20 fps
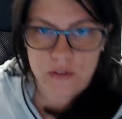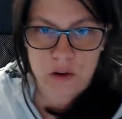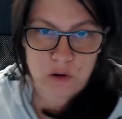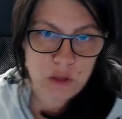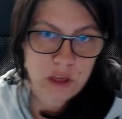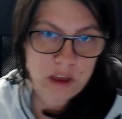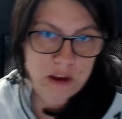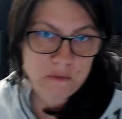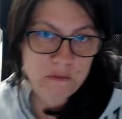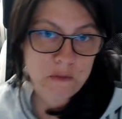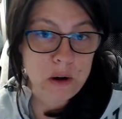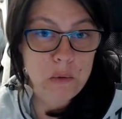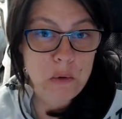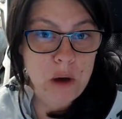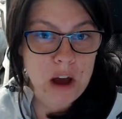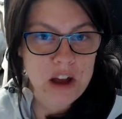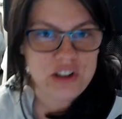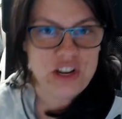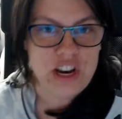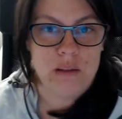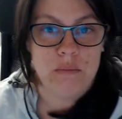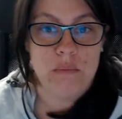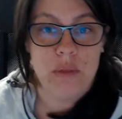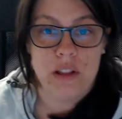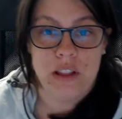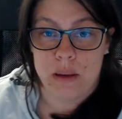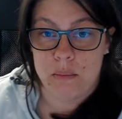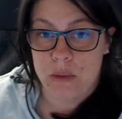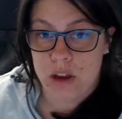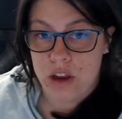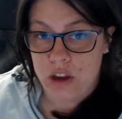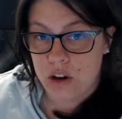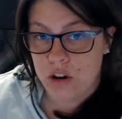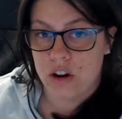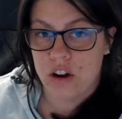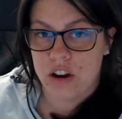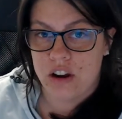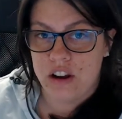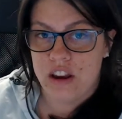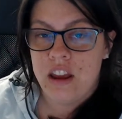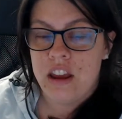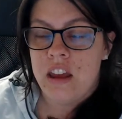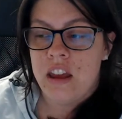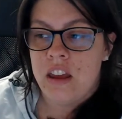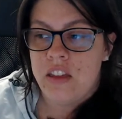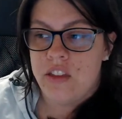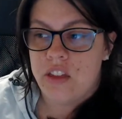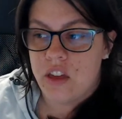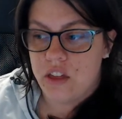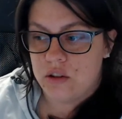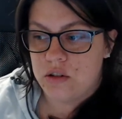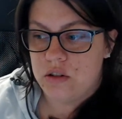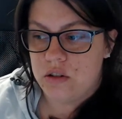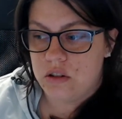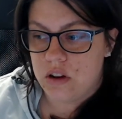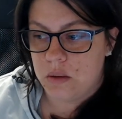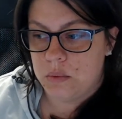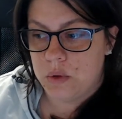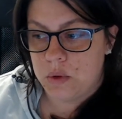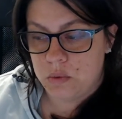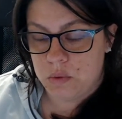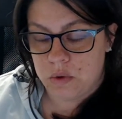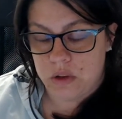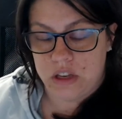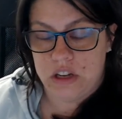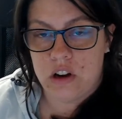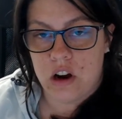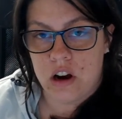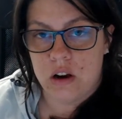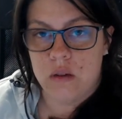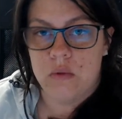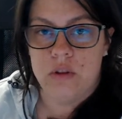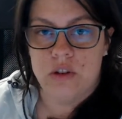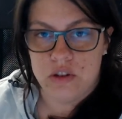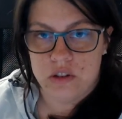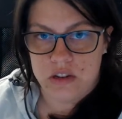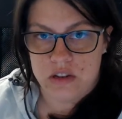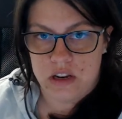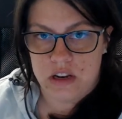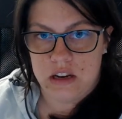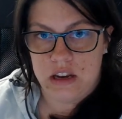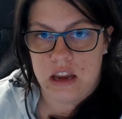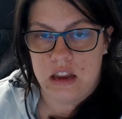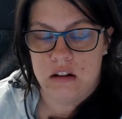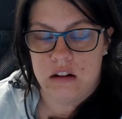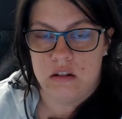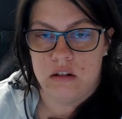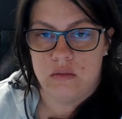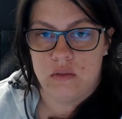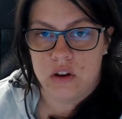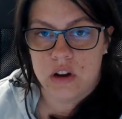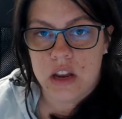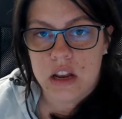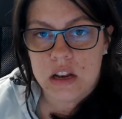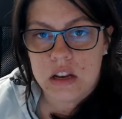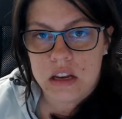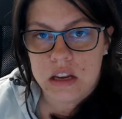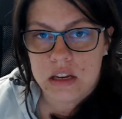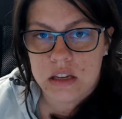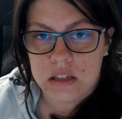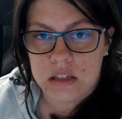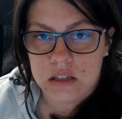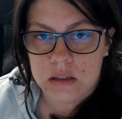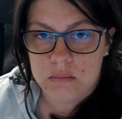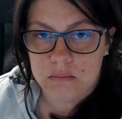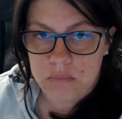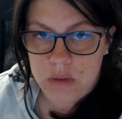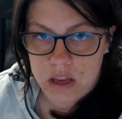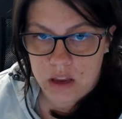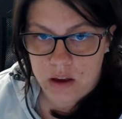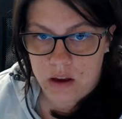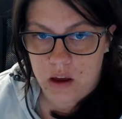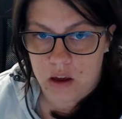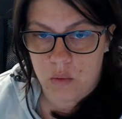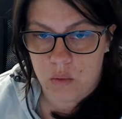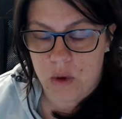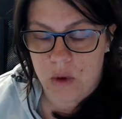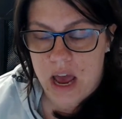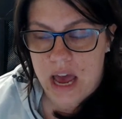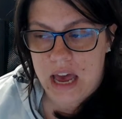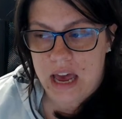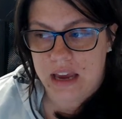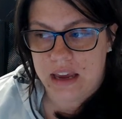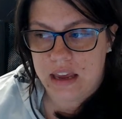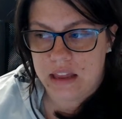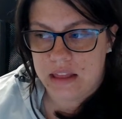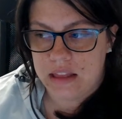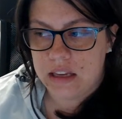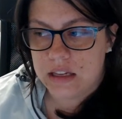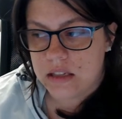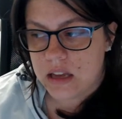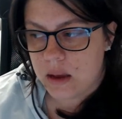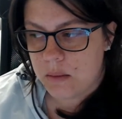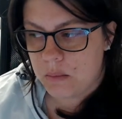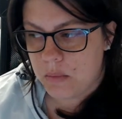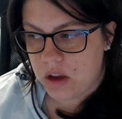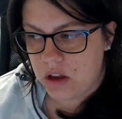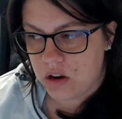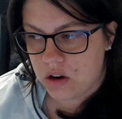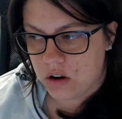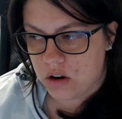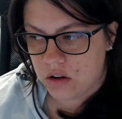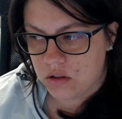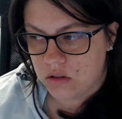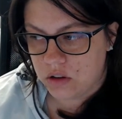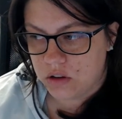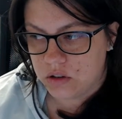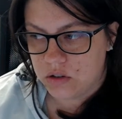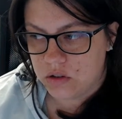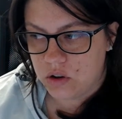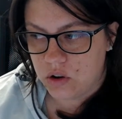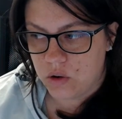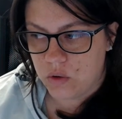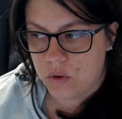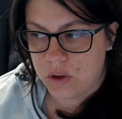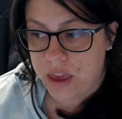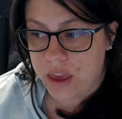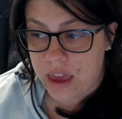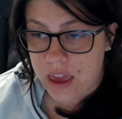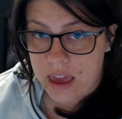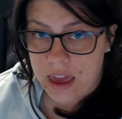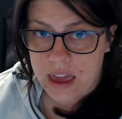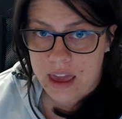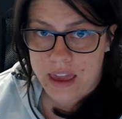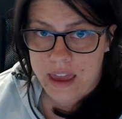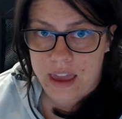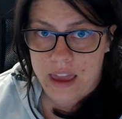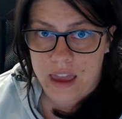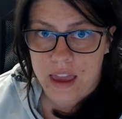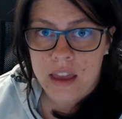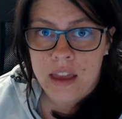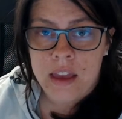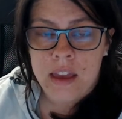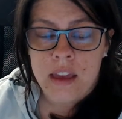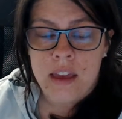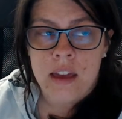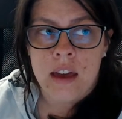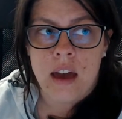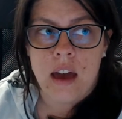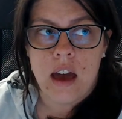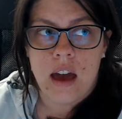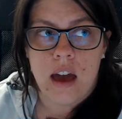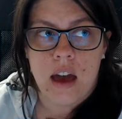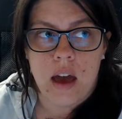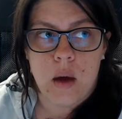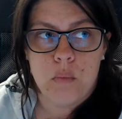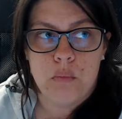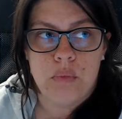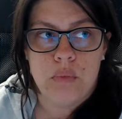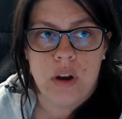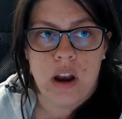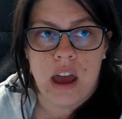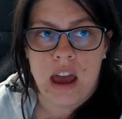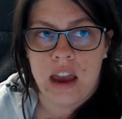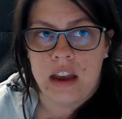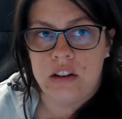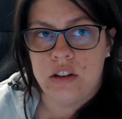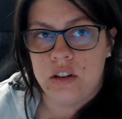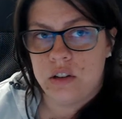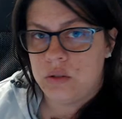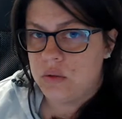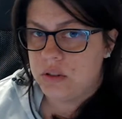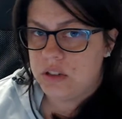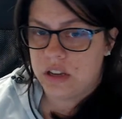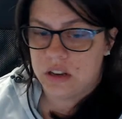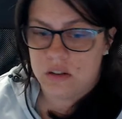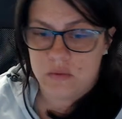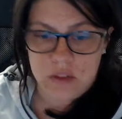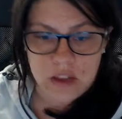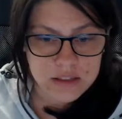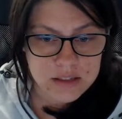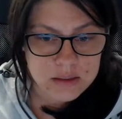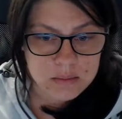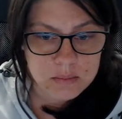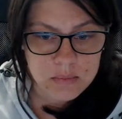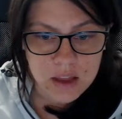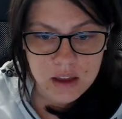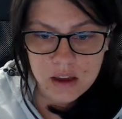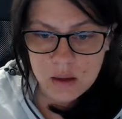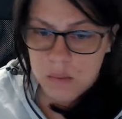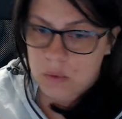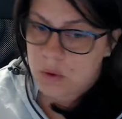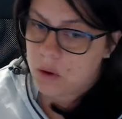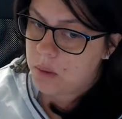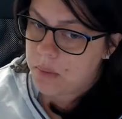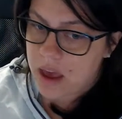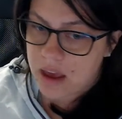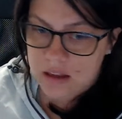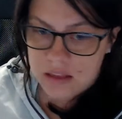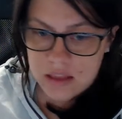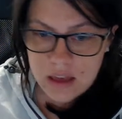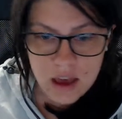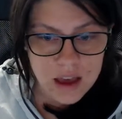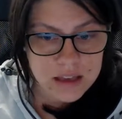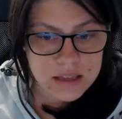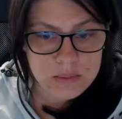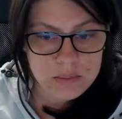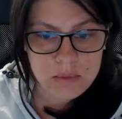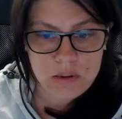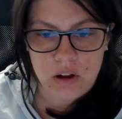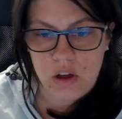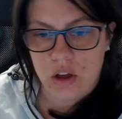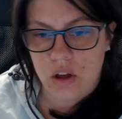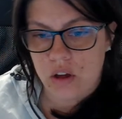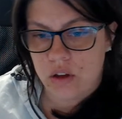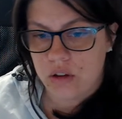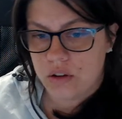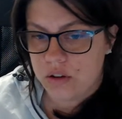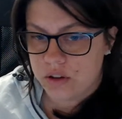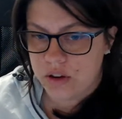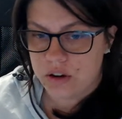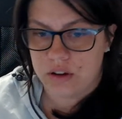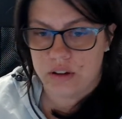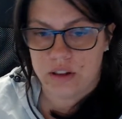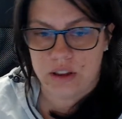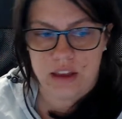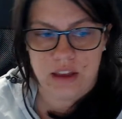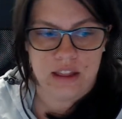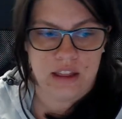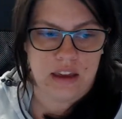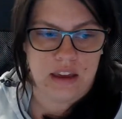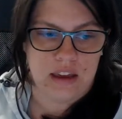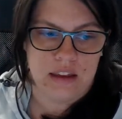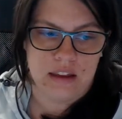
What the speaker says: like a friend watching, but like my urine the other 2 times was really dark, which is an indicator of your kidneys being out of whack. And this time my urine looked okay, but I just was convinced. I'm like, going back in the hospital, clearly, like,